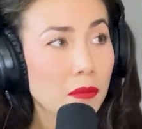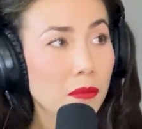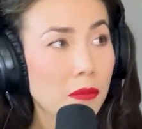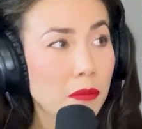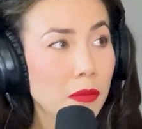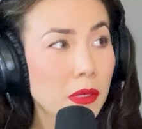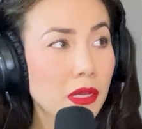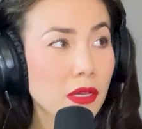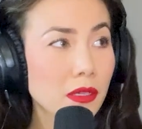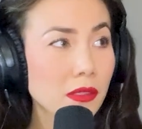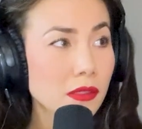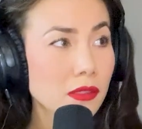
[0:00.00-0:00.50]

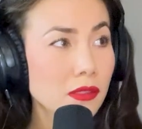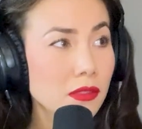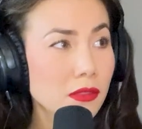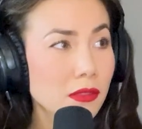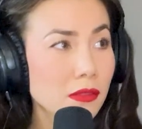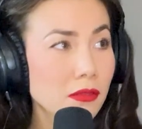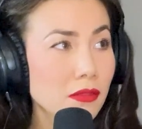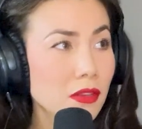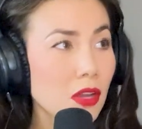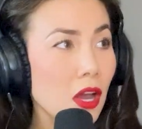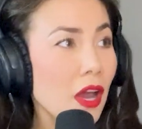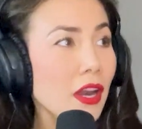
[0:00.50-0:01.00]
Because
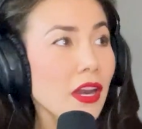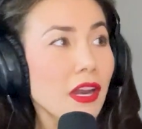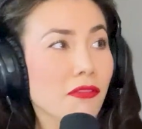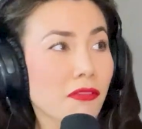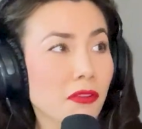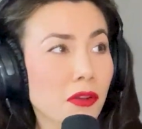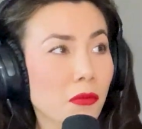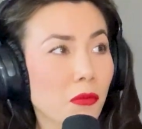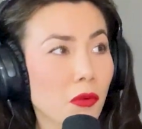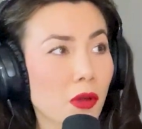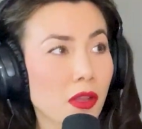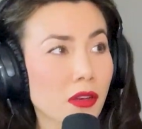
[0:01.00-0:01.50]
not
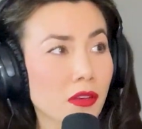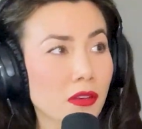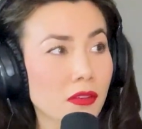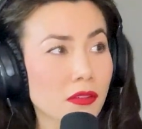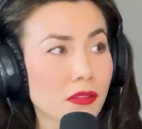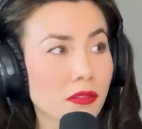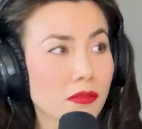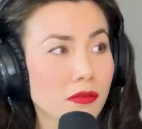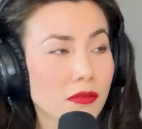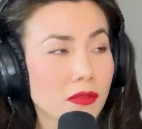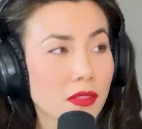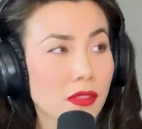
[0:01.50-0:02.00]

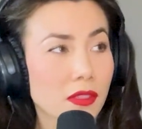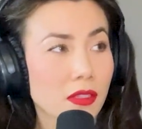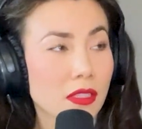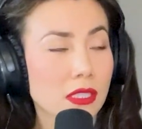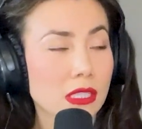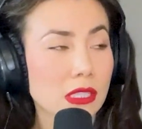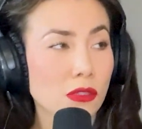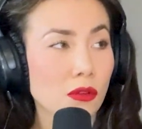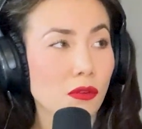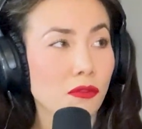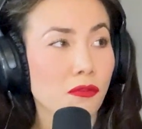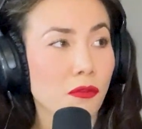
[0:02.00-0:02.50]
everyone is
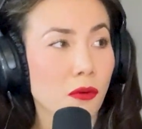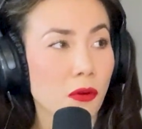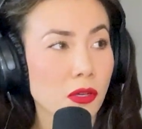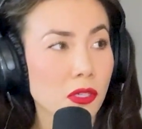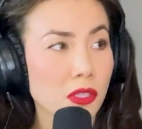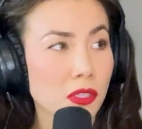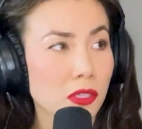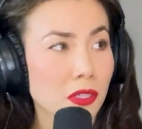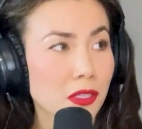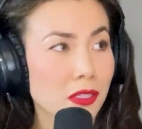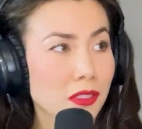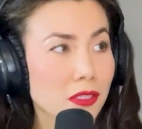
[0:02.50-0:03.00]
so
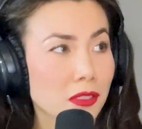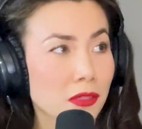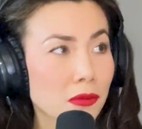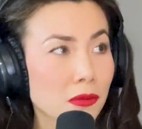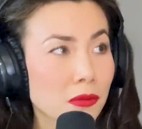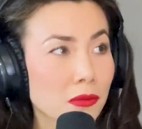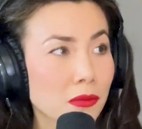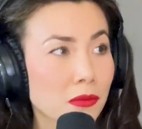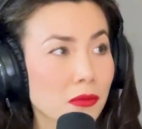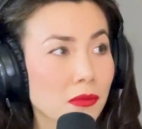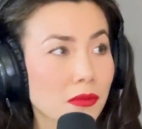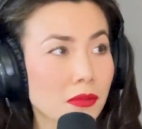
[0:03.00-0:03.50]
fortunate
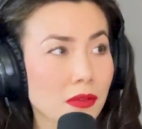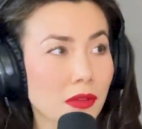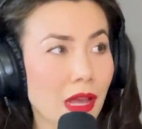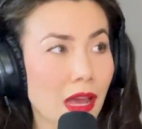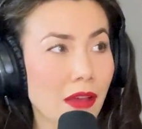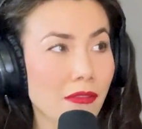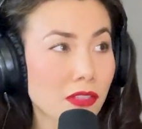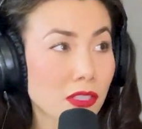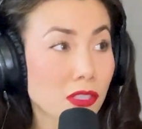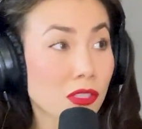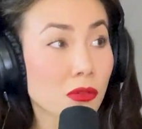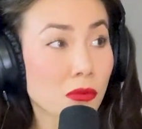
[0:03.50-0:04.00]
to
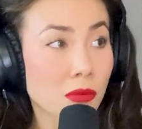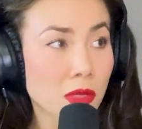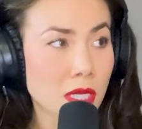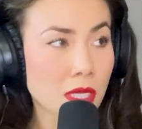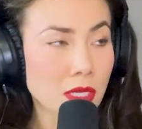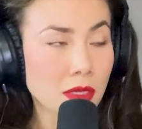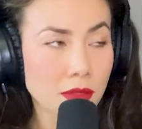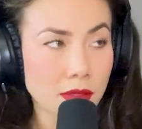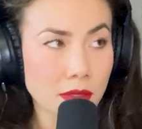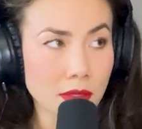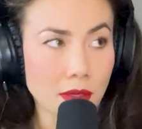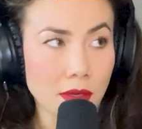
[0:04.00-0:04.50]
have it so
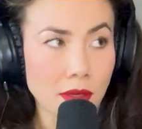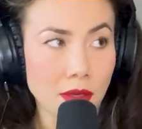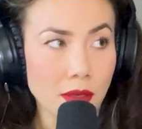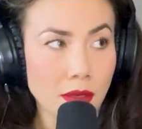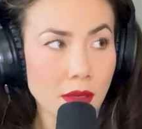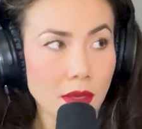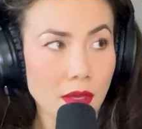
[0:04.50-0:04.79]
easy.